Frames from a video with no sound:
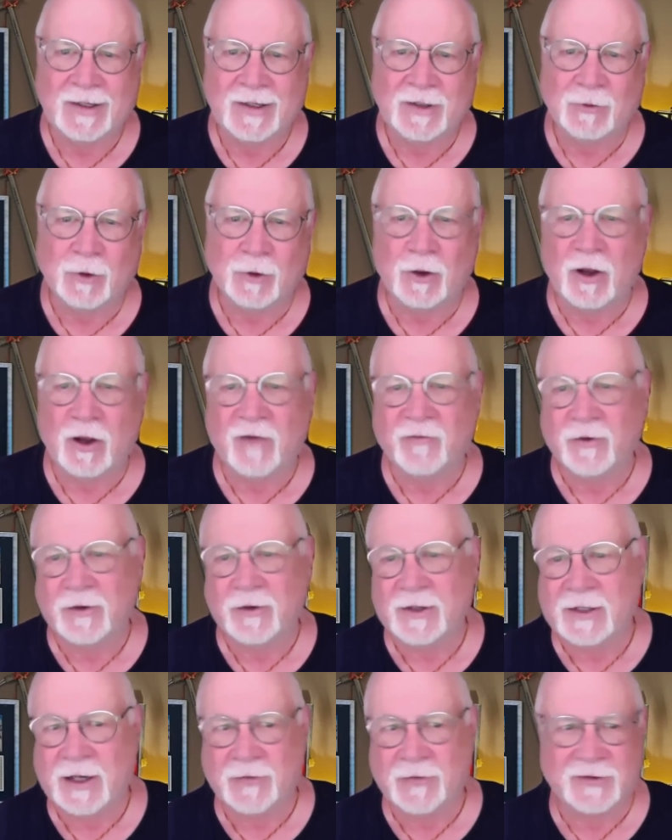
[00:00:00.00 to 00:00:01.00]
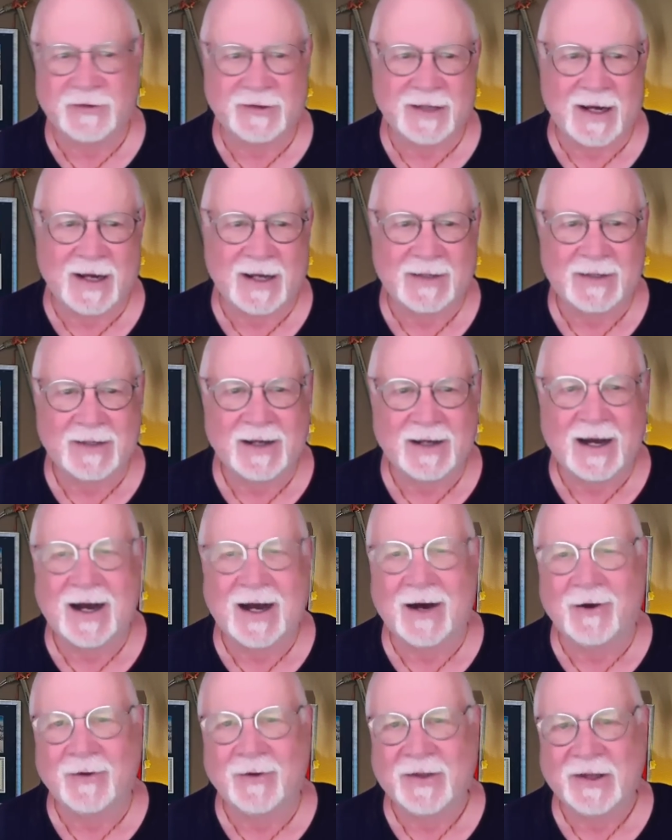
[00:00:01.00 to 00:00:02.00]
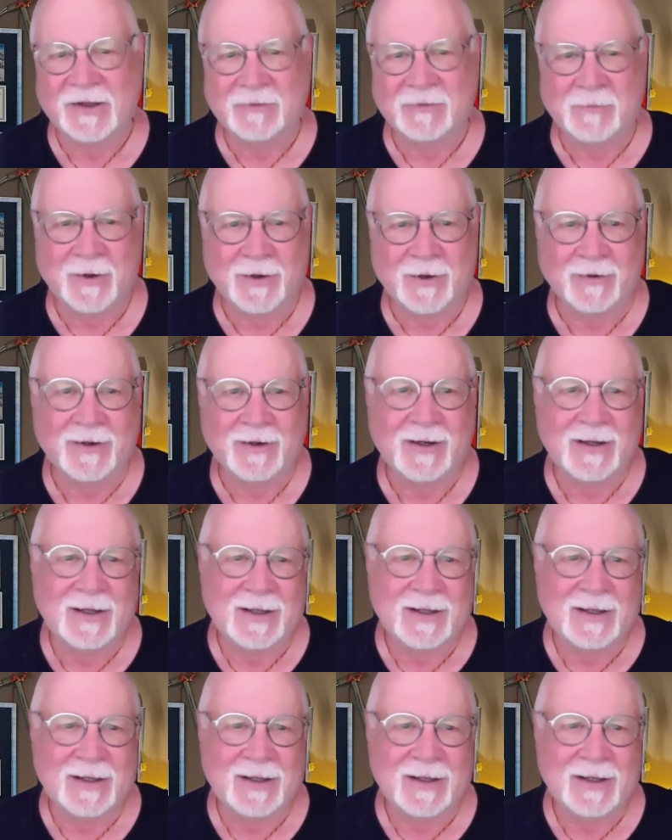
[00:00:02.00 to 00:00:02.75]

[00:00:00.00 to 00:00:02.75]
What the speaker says: You roll over on the other side. Oh, that's better.